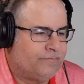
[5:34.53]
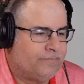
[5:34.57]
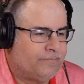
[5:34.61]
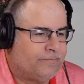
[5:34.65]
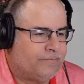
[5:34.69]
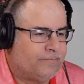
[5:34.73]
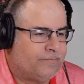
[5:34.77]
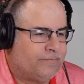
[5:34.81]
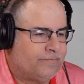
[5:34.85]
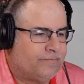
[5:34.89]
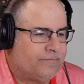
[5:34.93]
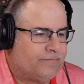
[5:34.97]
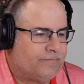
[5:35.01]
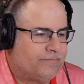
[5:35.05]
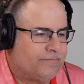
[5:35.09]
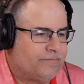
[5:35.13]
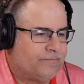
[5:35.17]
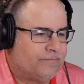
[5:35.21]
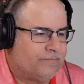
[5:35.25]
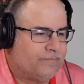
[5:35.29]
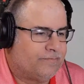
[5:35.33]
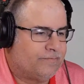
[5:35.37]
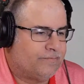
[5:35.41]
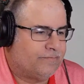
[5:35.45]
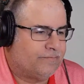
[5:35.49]

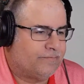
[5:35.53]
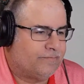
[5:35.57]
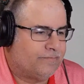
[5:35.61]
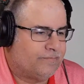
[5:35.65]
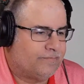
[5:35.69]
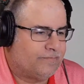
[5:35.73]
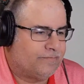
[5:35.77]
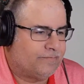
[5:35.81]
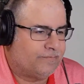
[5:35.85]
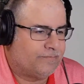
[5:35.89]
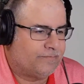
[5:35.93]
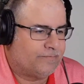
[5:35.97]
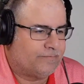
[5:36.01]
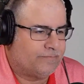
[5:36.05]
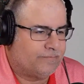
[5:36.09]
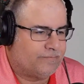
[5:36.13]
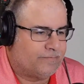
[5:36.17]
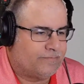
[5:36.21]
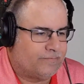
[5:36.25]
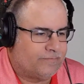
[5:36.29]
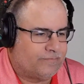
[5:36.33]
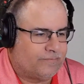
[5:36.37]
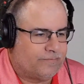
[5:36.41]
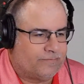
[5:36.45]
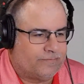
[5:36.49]

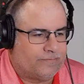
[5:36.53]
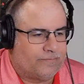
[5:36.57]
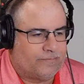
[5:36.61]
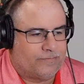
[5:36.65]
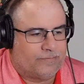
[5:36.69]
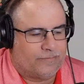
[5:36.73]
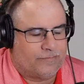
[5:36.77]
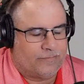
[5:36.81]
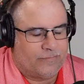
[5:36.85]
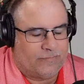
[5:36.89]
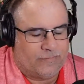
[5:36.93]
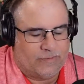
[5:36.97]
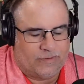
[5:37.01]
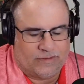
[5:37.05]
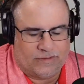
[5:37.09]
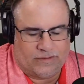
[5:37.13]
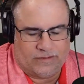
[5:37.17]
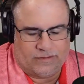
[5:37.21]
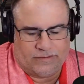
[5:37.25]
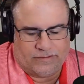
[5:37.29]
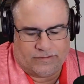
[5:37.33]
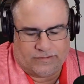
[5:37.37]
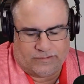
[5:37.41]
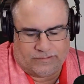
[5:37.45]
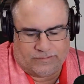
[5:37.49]

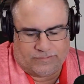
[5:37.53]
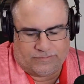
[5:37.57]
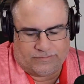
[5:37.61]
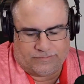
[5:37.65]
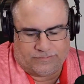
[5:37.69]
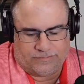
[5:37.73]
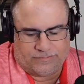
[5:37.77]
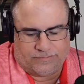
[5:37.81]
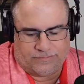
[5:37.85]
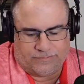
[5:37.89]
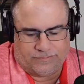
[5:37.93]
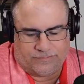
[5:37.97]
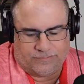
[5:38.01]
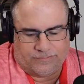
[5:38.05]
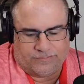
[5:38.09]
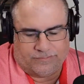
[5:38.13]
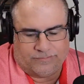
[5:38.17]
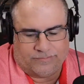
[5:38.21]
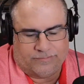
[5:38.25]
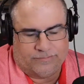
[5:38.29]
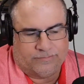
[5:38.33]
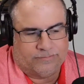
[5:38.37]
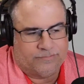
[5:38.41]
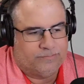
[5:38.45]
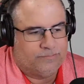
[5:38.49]

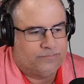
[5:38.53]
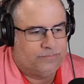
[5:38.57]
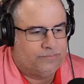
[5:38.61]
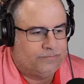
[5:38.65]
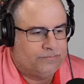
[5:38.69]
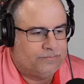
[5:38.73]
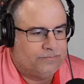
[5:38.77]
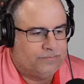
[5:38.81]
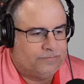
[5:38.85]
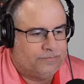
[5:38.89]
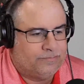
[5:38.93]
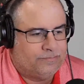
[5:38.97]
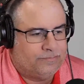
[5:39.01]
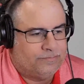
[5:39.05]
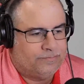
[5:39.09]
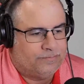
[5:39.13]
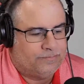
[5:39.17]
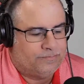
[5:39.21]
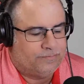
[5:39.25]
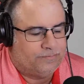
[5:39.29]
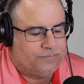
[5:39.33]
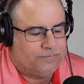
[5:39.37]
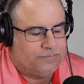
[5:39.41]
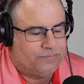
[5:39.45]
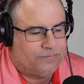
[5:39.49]

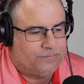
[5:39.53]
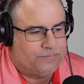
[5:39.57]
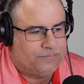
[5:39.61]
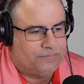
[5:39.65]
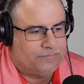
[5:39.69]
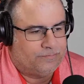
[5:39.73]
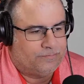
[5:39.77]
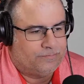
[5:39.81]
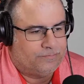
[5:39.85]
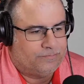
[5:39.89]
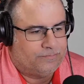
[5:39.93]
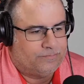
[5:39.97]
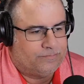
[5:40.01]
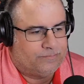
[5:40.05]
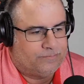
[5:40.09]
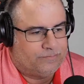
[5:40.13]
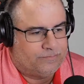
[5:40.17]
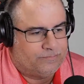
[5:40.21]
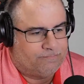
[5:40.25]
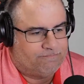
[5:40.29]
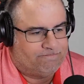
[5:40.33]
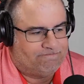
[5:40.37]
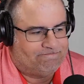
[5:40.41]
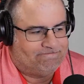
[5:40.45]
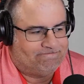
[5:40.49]

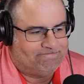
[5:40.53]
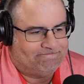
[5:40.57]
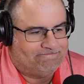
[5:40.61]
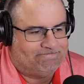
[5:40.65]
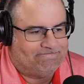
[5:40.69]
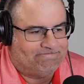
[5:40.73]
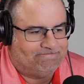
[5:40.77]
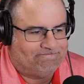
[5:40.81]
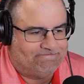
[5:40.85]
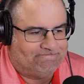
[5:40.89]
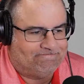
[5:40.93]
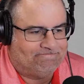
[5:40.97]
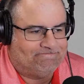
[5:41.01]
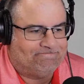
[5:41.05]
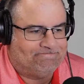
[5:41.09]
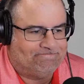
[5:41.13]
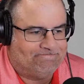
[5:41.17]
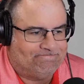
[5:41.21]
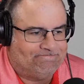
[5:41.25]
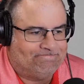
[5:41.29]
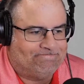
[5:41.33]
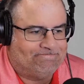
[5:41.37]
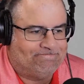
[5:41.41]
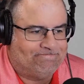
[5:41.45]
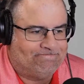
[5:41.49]

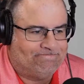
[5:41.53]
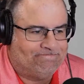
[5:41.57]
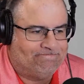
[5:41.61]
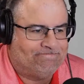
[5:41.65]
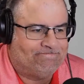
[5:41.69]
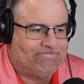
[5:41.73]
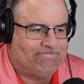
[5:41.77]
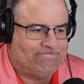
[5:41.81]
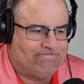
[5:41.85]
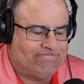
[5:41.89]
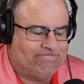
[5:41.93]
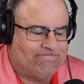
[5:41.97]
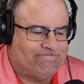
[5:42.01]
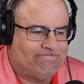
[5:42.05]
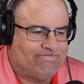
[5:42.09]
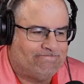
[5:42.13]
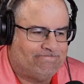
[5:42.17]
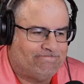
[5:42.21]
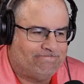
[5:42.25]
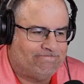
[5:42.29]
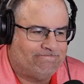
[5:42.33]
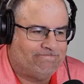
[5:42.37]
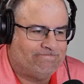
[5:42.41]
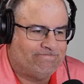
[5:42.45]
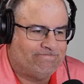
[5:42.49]
[no speech]